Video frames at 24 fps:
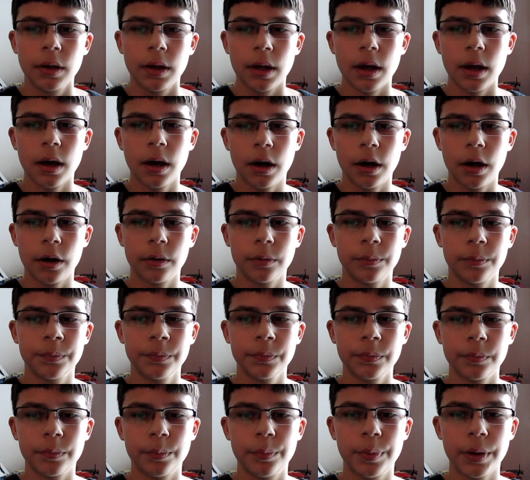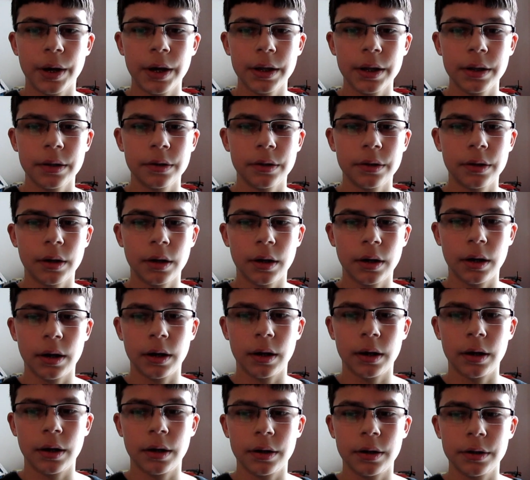You
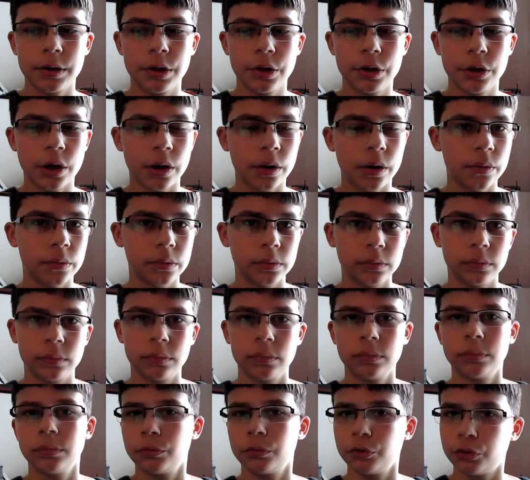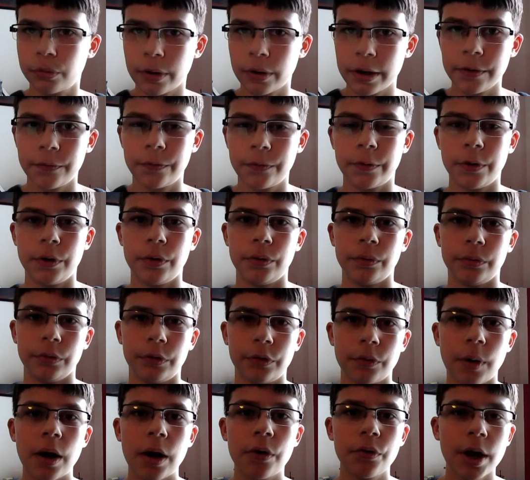know, great phone.
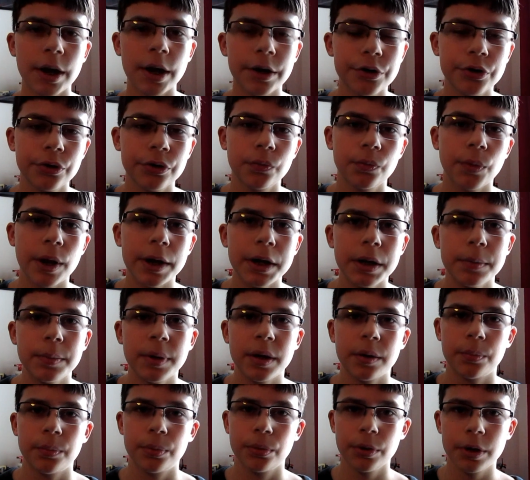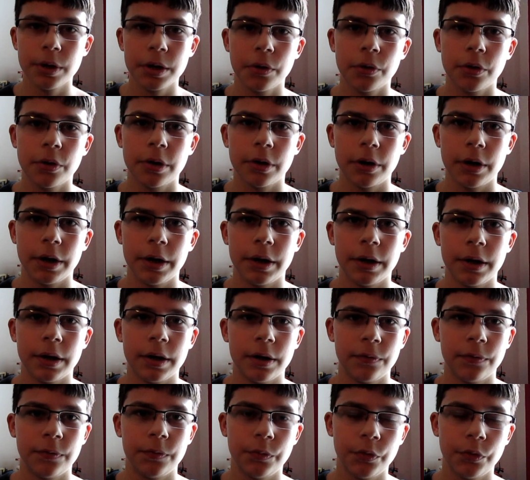So I would actually recommend pre-ordering it
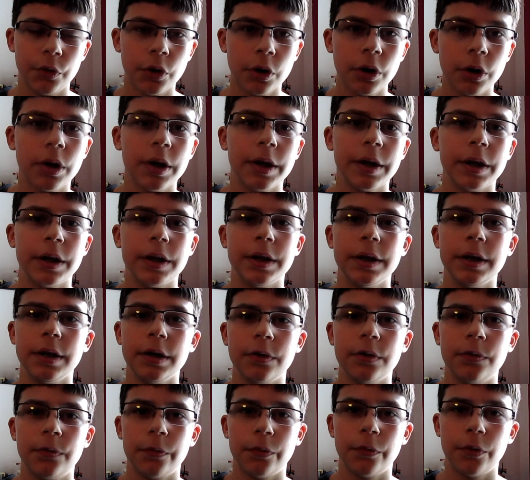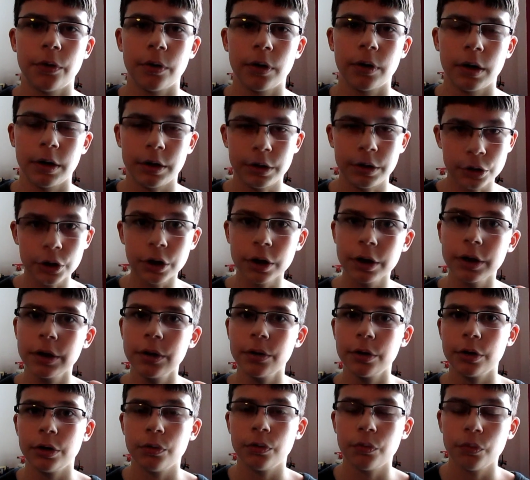if you're in a need for a
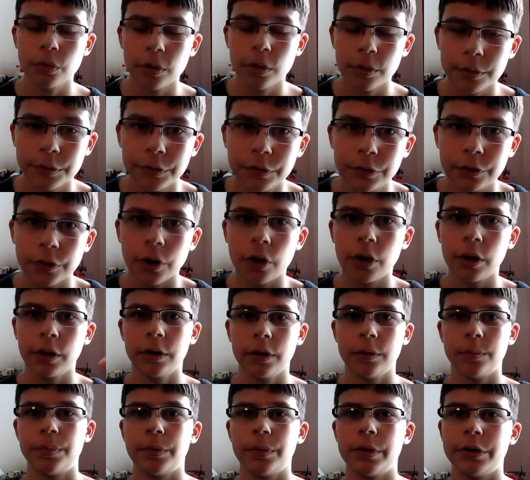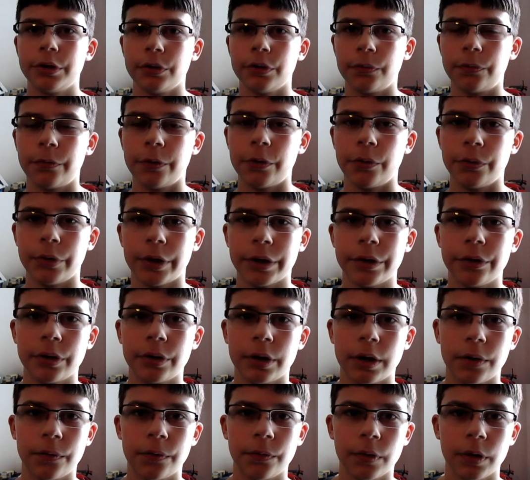good, solid budget phone that you can
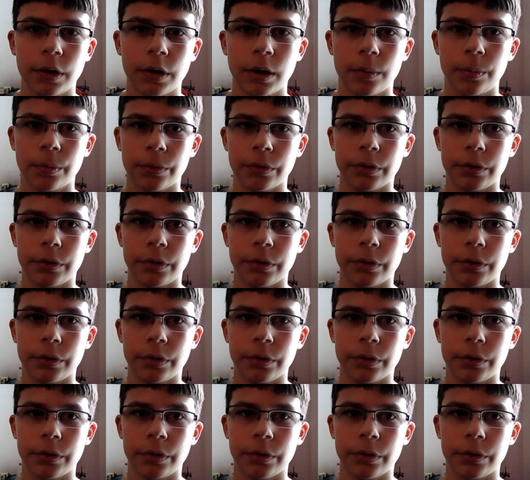have for a couple